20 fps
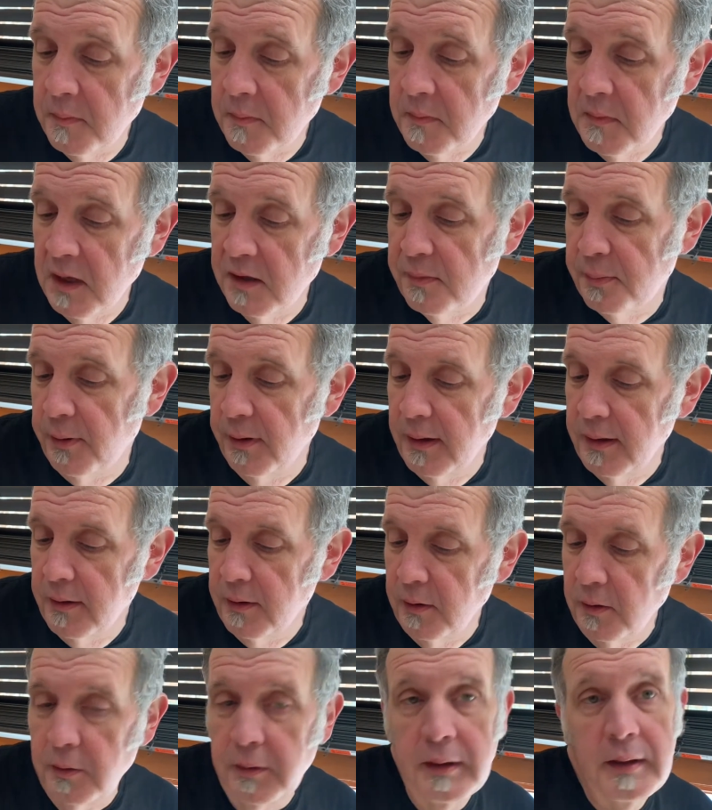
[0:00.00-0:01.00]
it's pretty
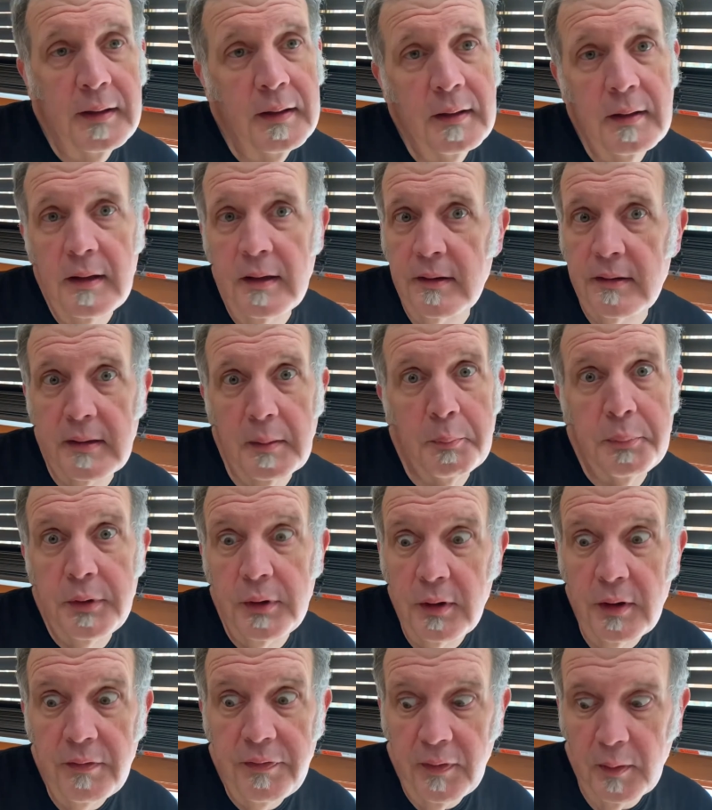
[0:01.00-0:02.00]
cool, and it's a
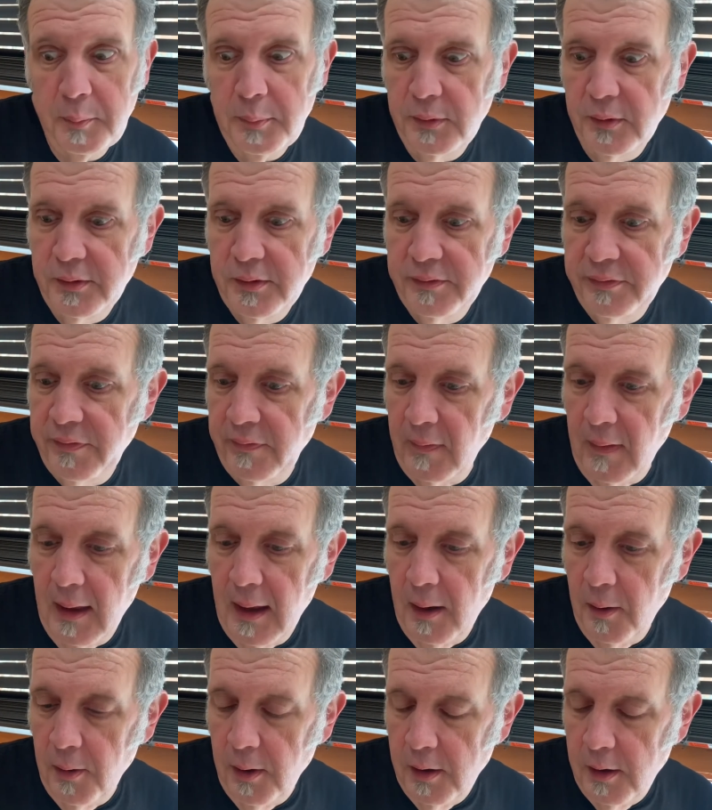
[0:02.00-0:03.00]
beautiful blue
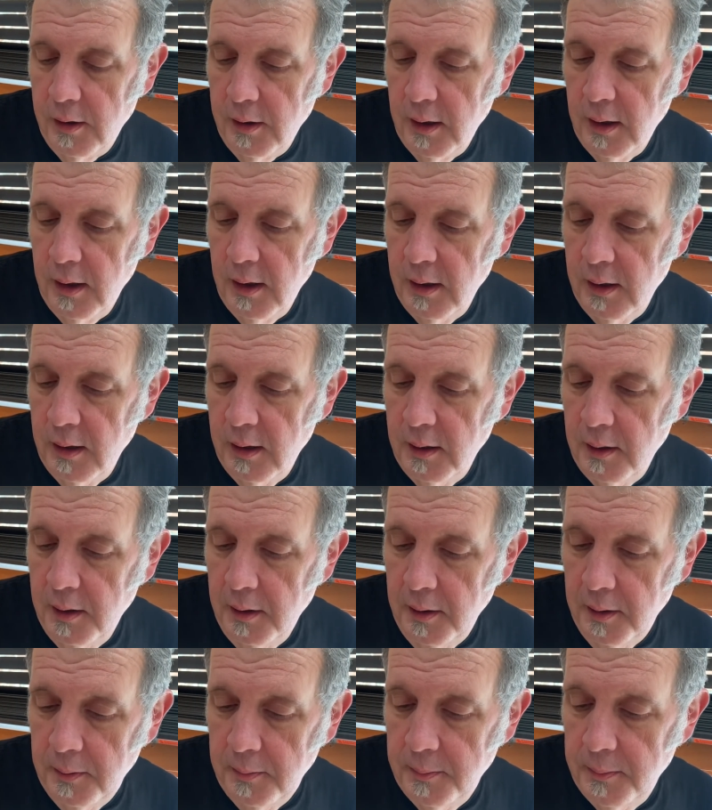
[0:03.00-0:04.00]
flower
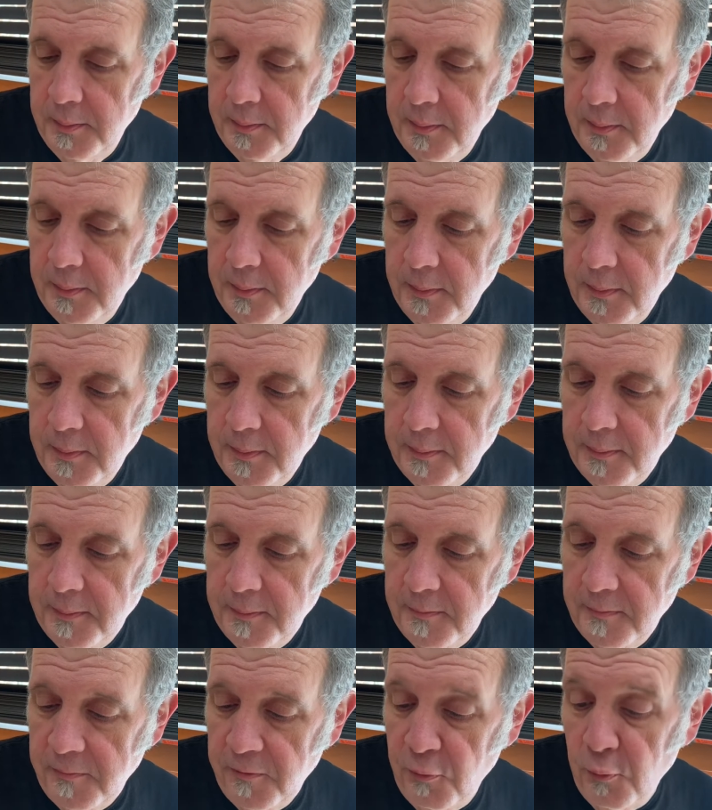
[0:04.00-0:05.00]
from
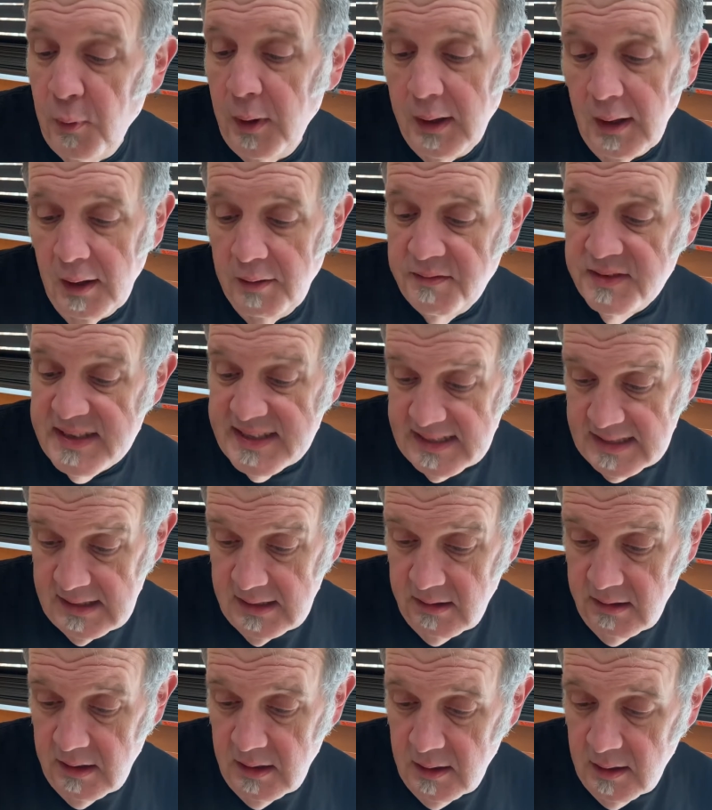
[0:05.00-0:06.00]
what I've
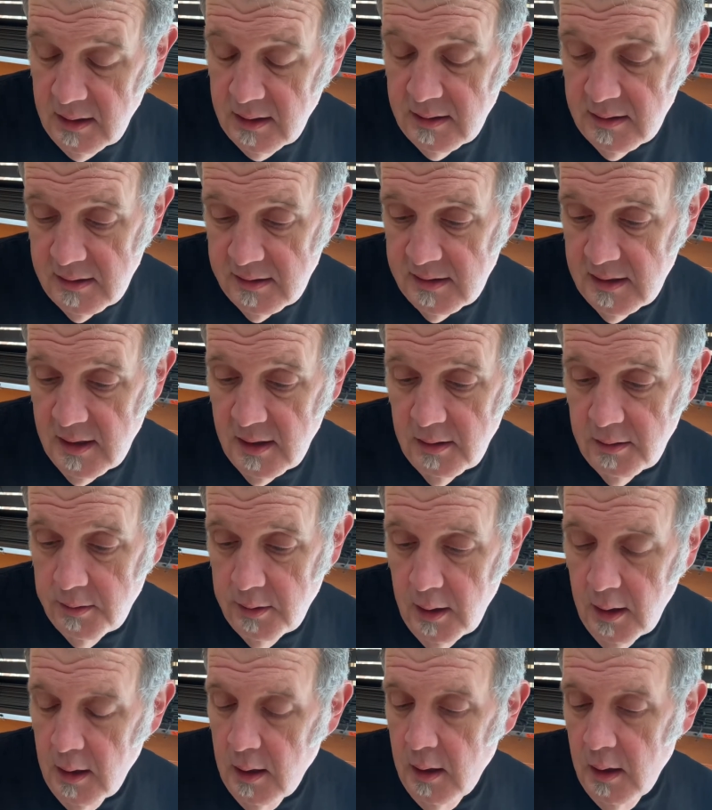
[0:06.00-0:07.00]
seen. So
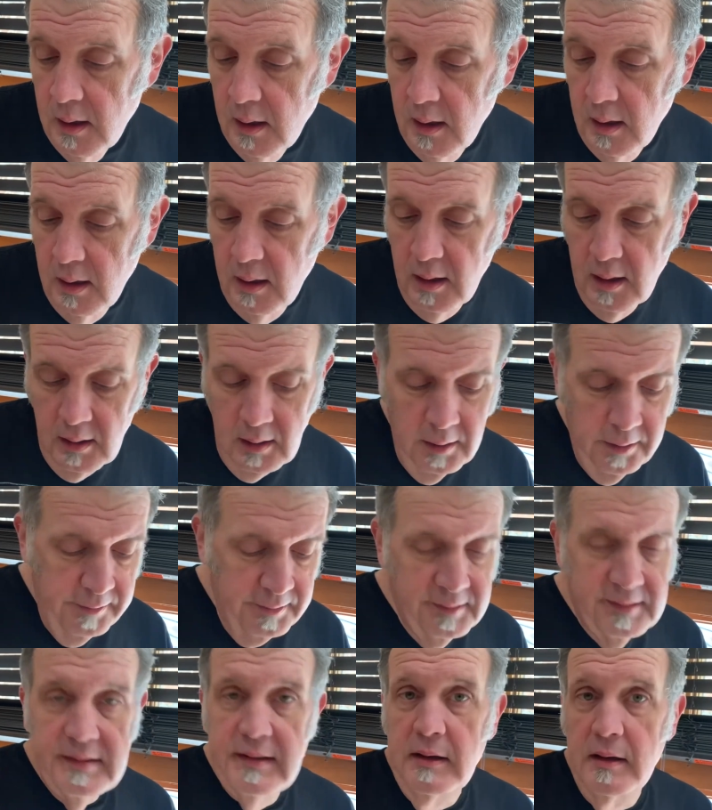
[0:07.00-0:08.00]
I'm gonna
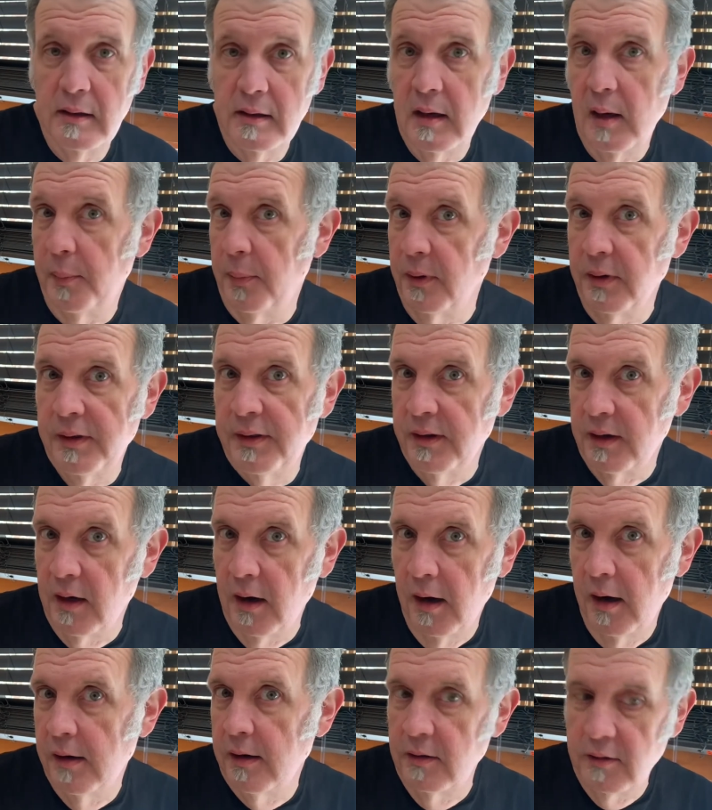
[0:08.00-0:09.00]
stick a couple in the
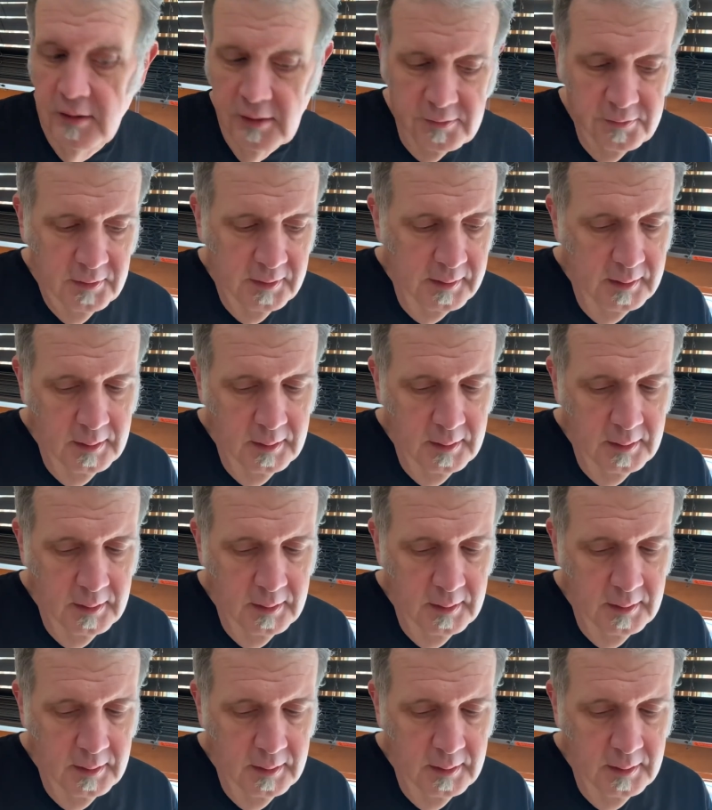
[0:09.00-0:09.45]
garden just for